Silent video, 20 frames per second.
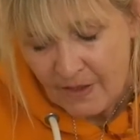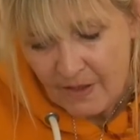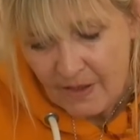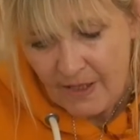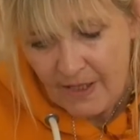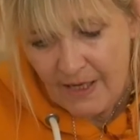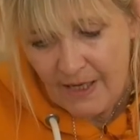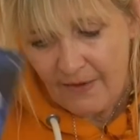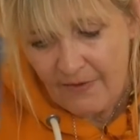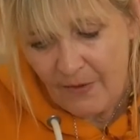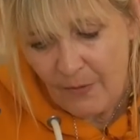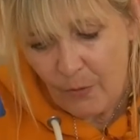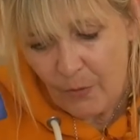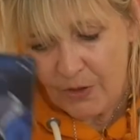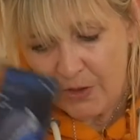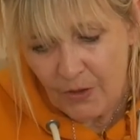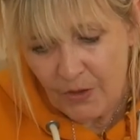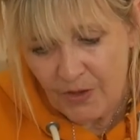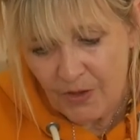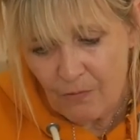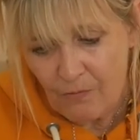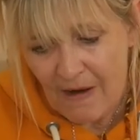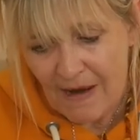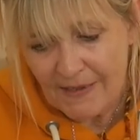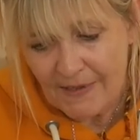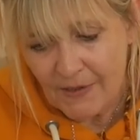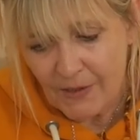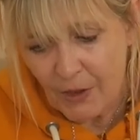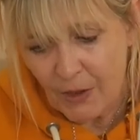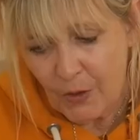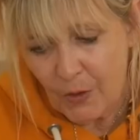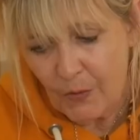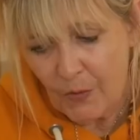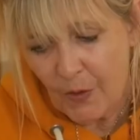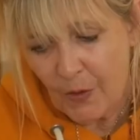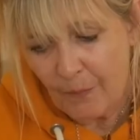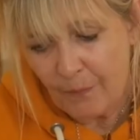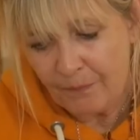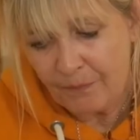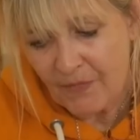Yeah, they want you to rescue
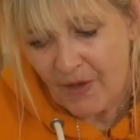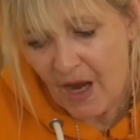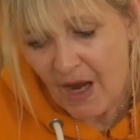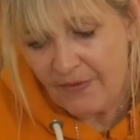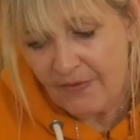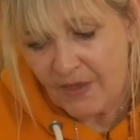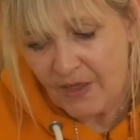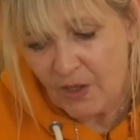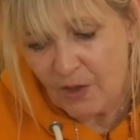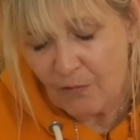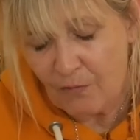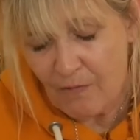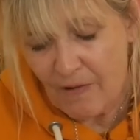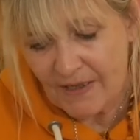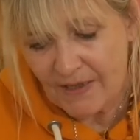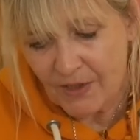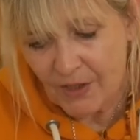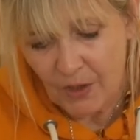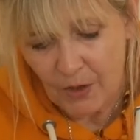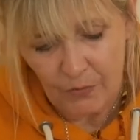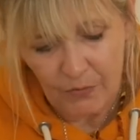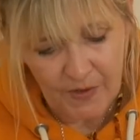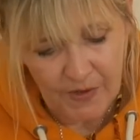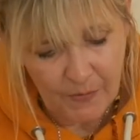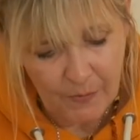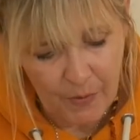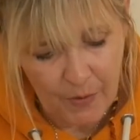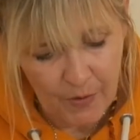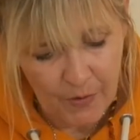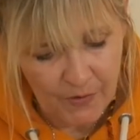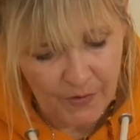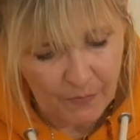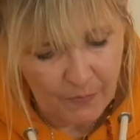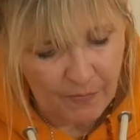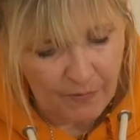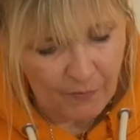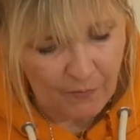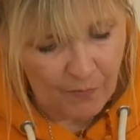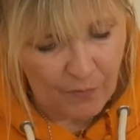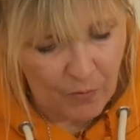them. I think you've rescued this person
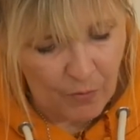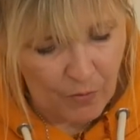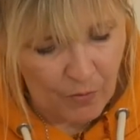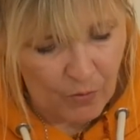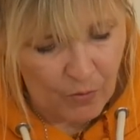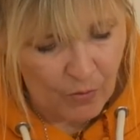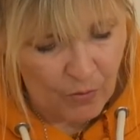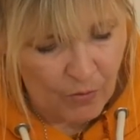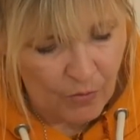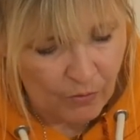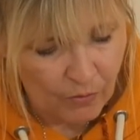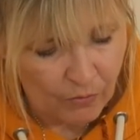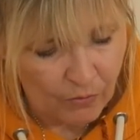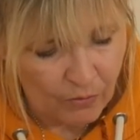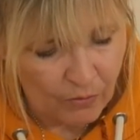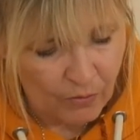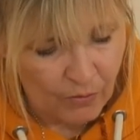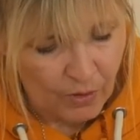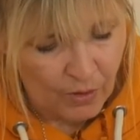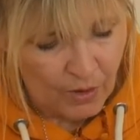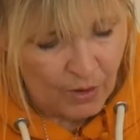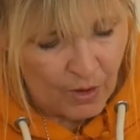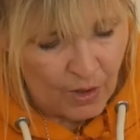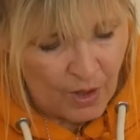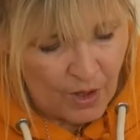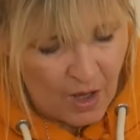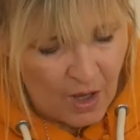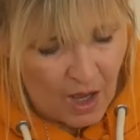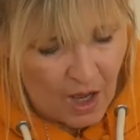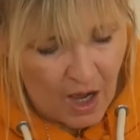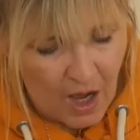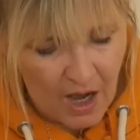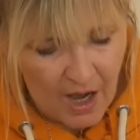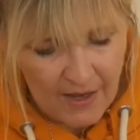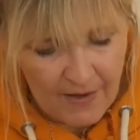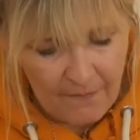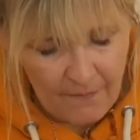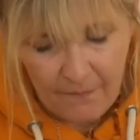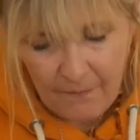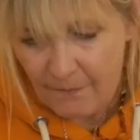before.
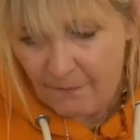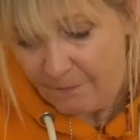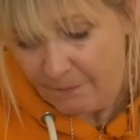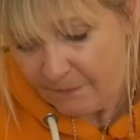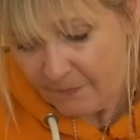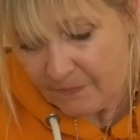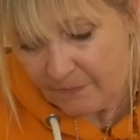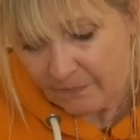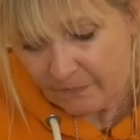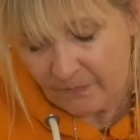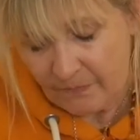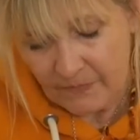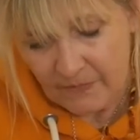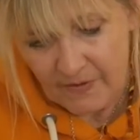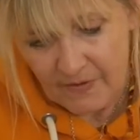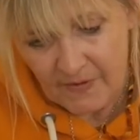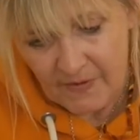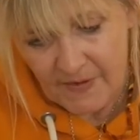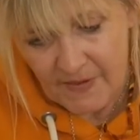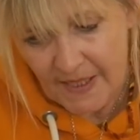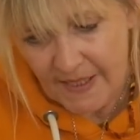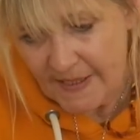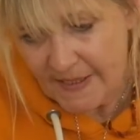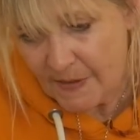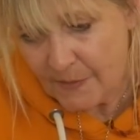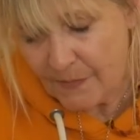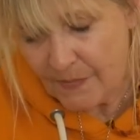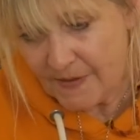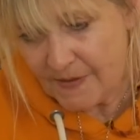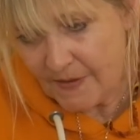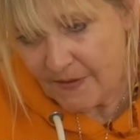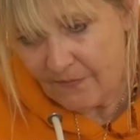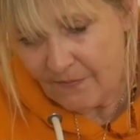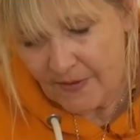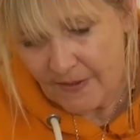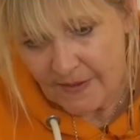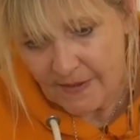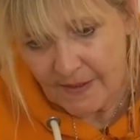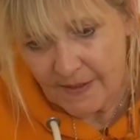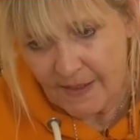I said it
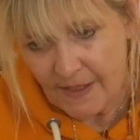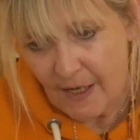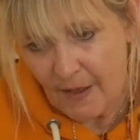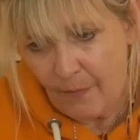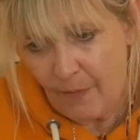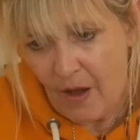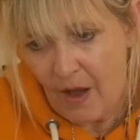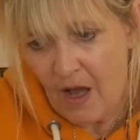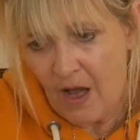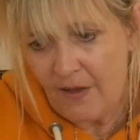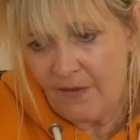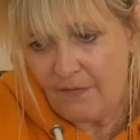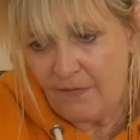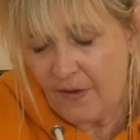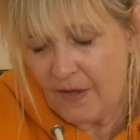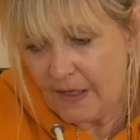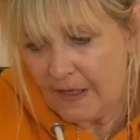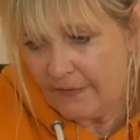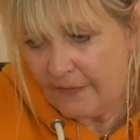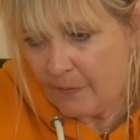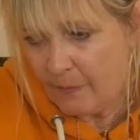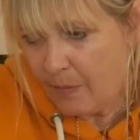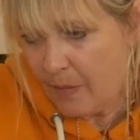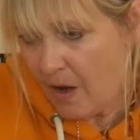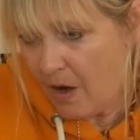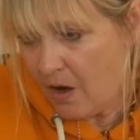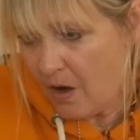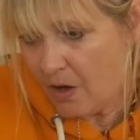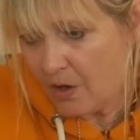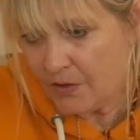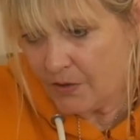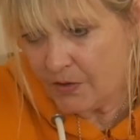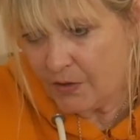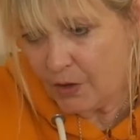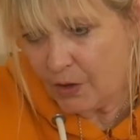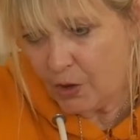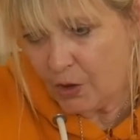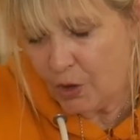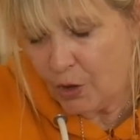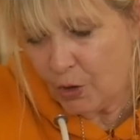specific today, but I feel in the past
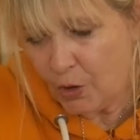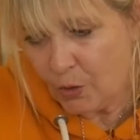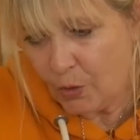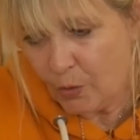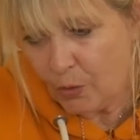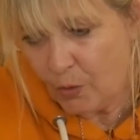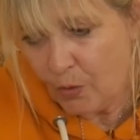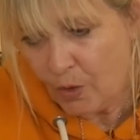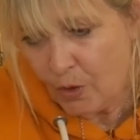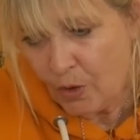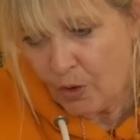that you